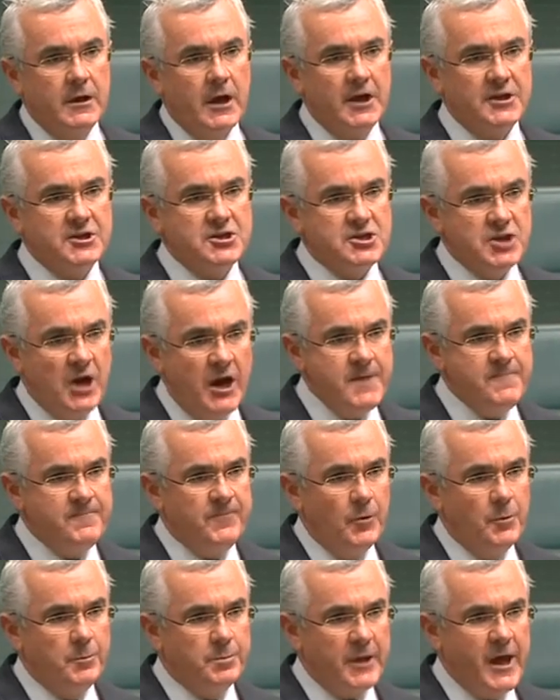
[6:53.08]
a
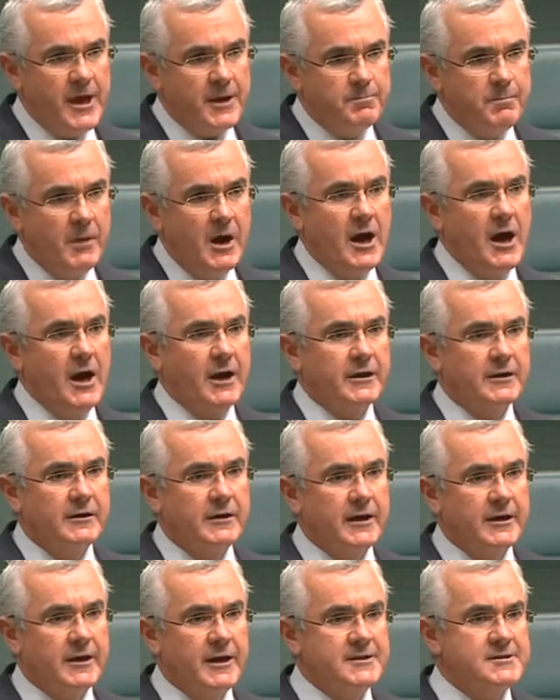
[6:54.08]
shameful black mark
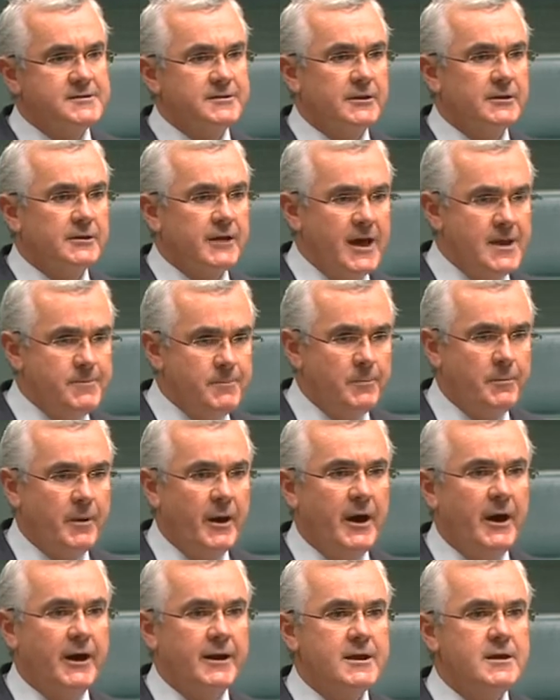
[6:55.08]
against the Labor
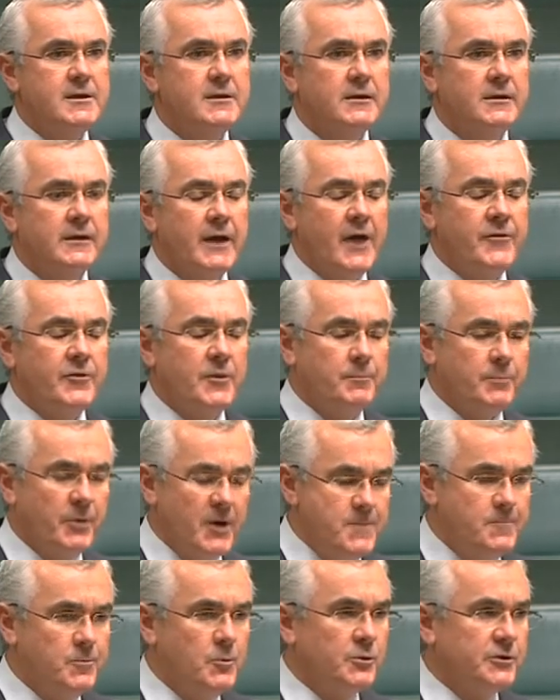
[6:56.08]
Party and the
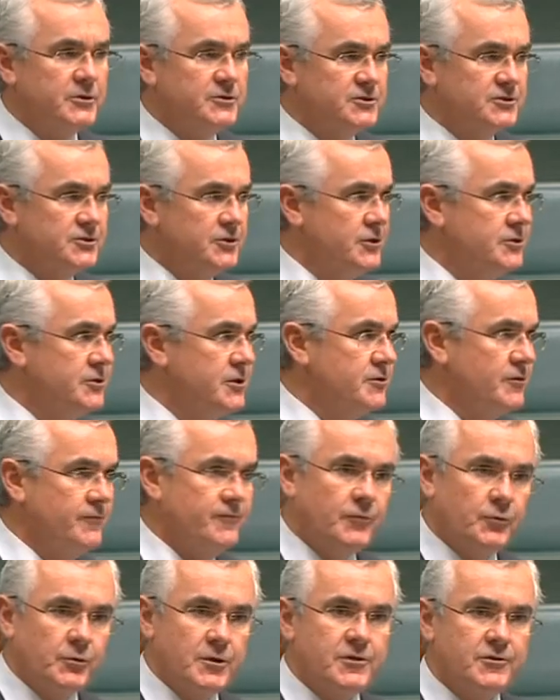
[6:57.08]
people concerned in the
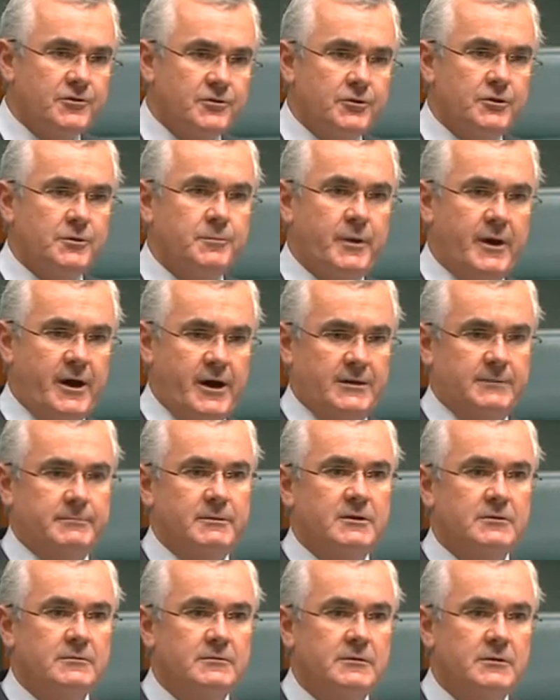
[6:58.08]
43rd
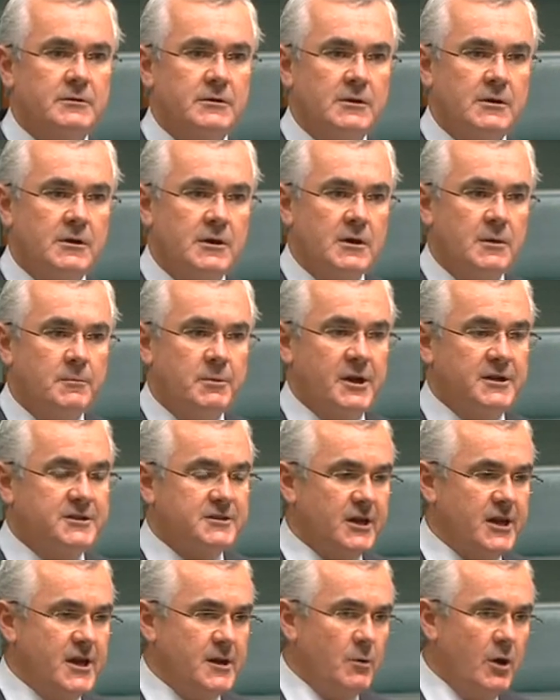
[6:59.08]
Parliament. But I
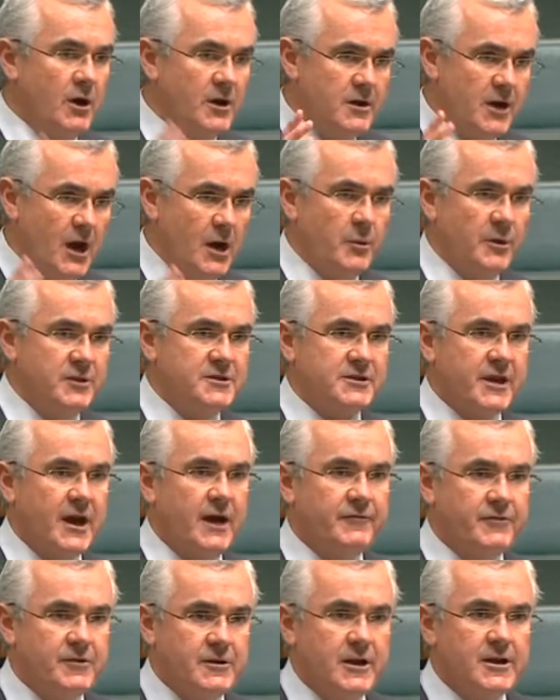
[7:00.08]
tell you what, no one's
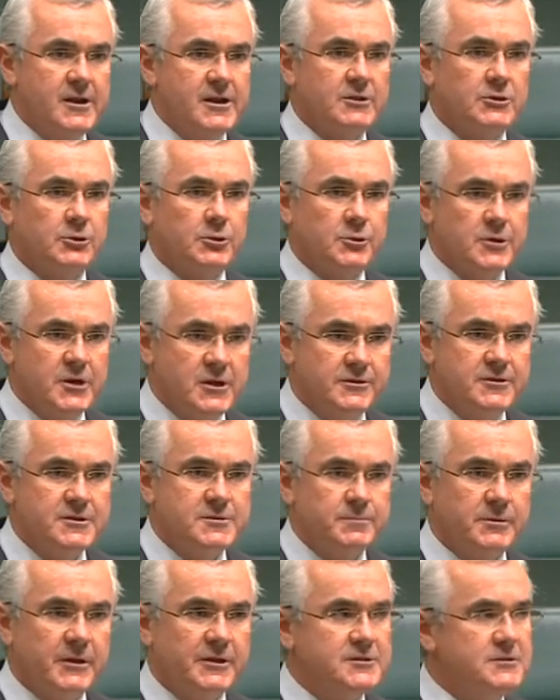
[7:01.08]
covered in any glory in
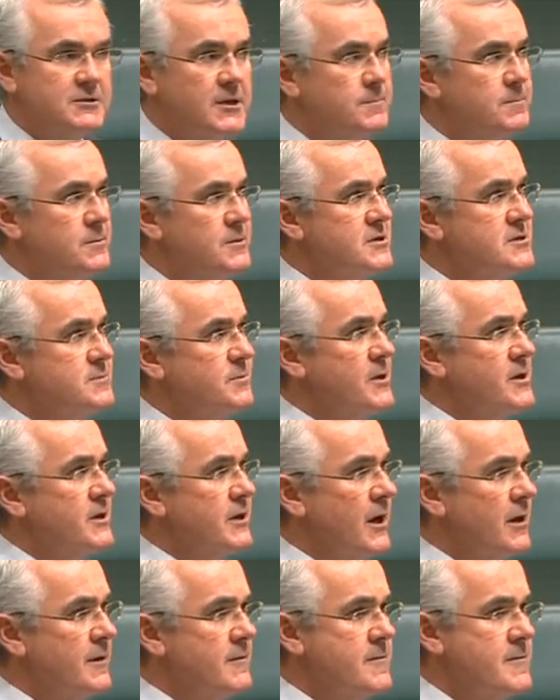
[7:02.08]
this place, Deputy
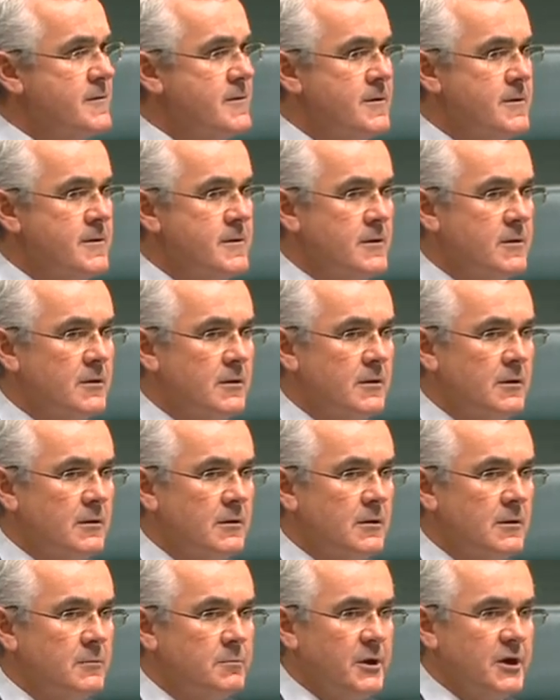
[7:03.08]
Speaker,
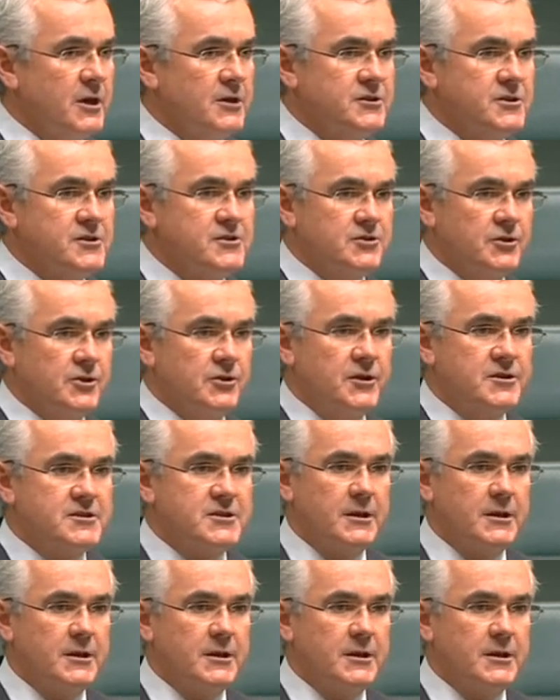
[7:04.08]
because as soon as